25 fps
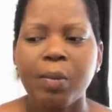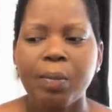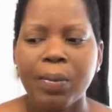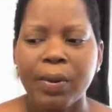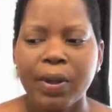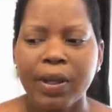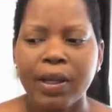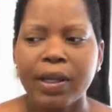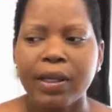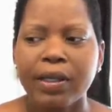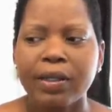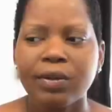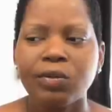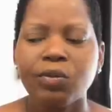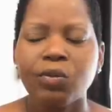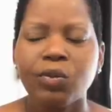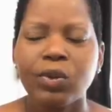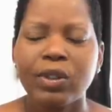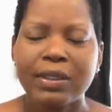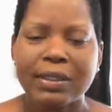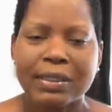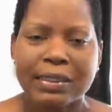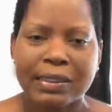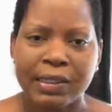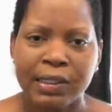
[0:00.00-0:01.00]
but
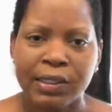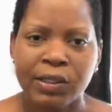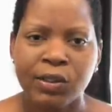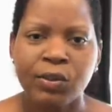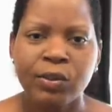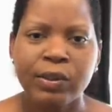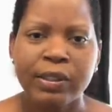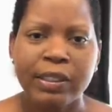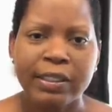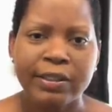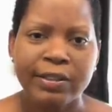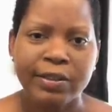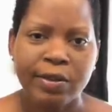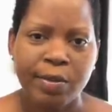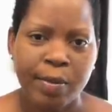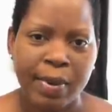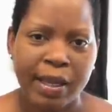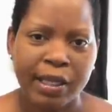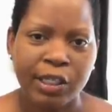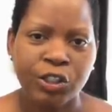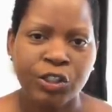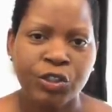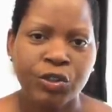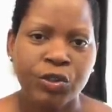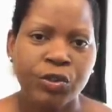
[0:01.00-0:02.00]
we still need to
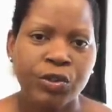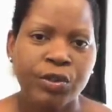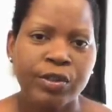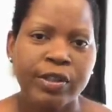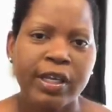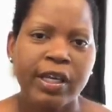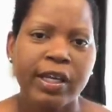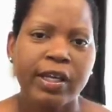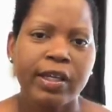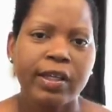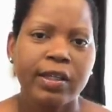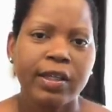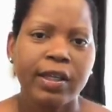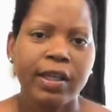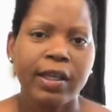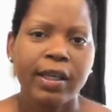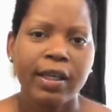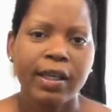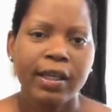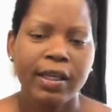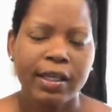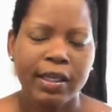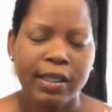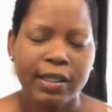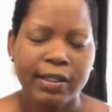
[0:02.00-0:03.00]
make sure that
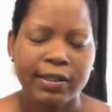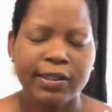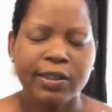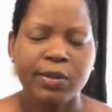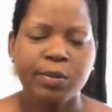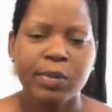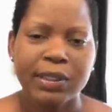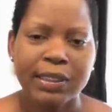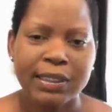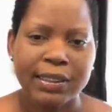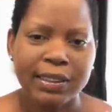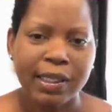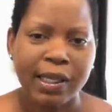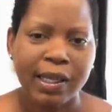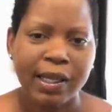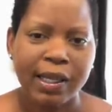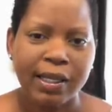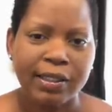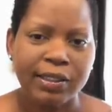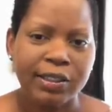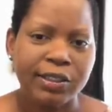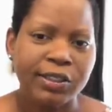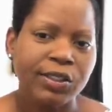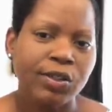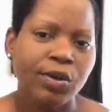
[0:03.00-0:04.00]
it's
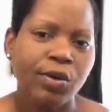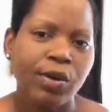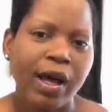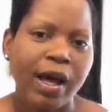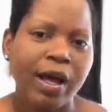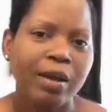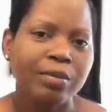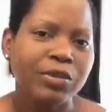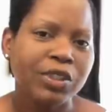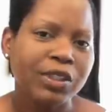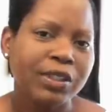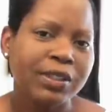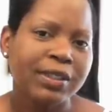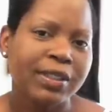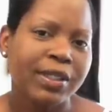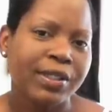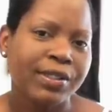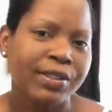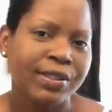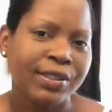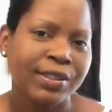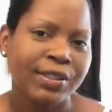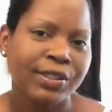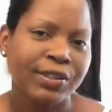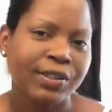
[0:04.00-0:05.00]
massaged. So I'm just
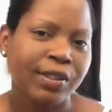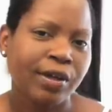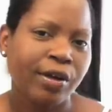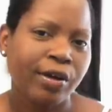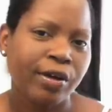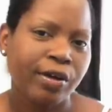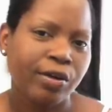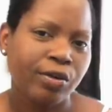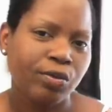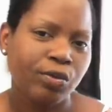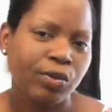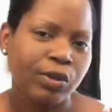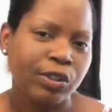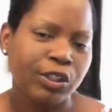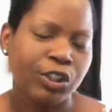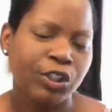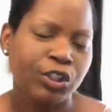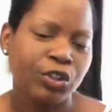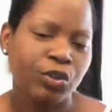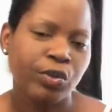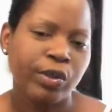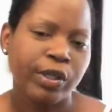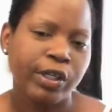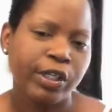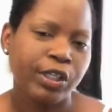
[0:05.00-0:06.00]
going to start with
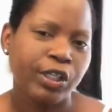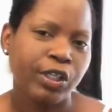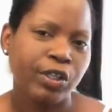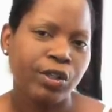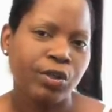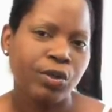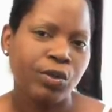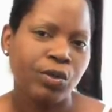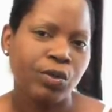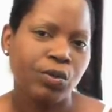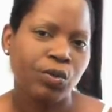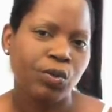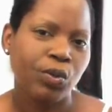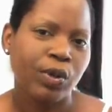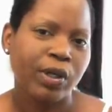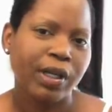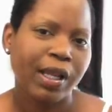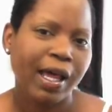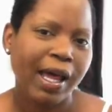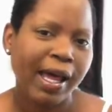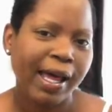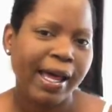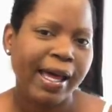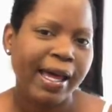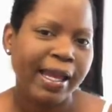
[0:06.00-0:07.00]
showing you
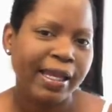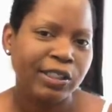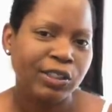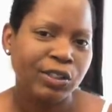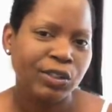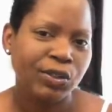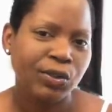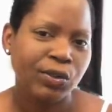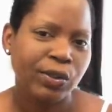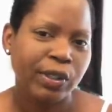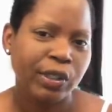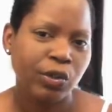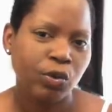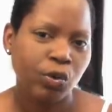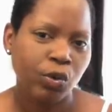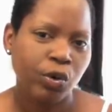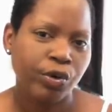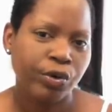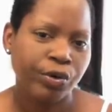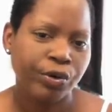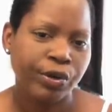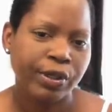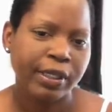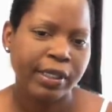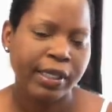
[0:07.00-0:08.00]
what I do in
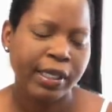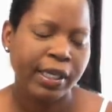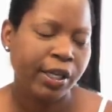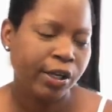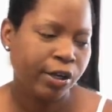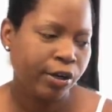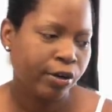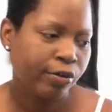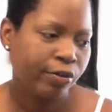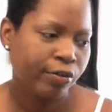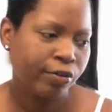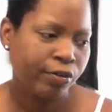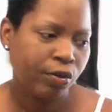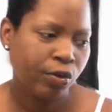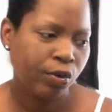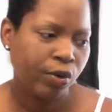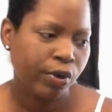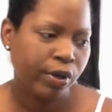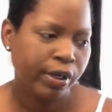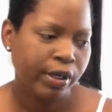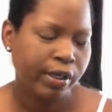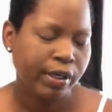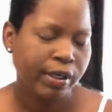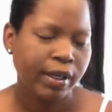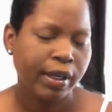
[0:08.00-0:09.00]
order to care
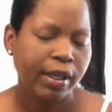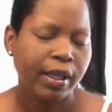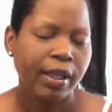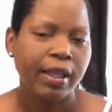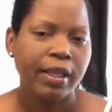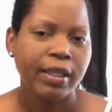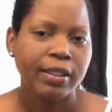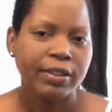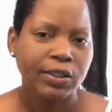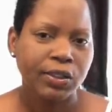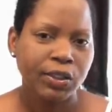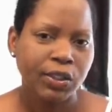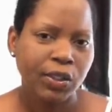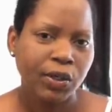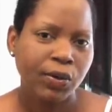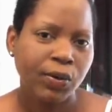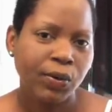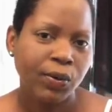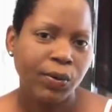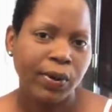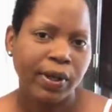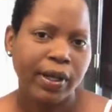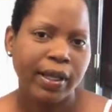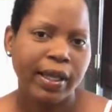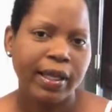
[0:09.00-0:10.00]
for it.
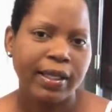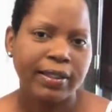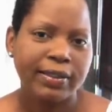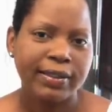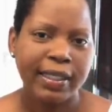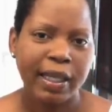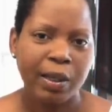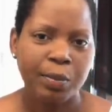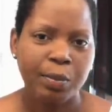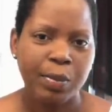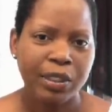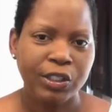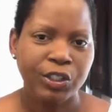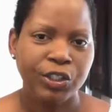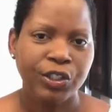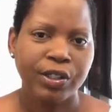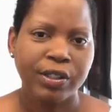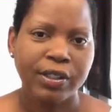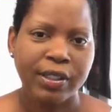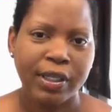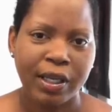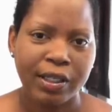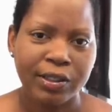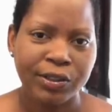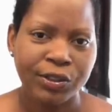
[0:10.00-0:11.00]
So as I
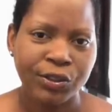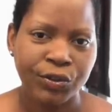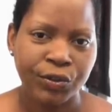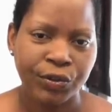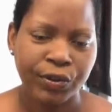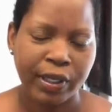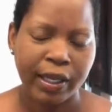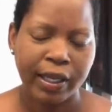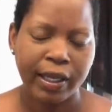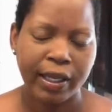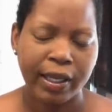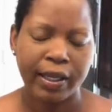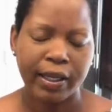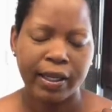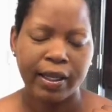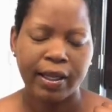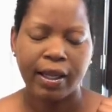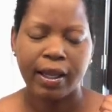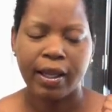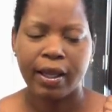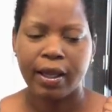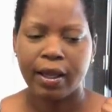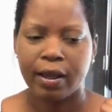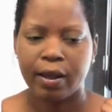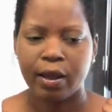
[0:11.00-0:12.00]
mentioned yesterday,
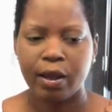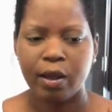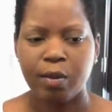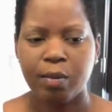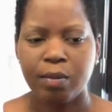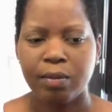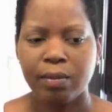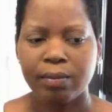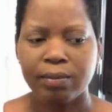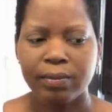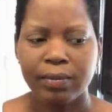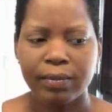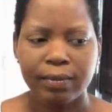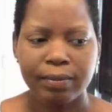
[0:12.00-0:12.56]
I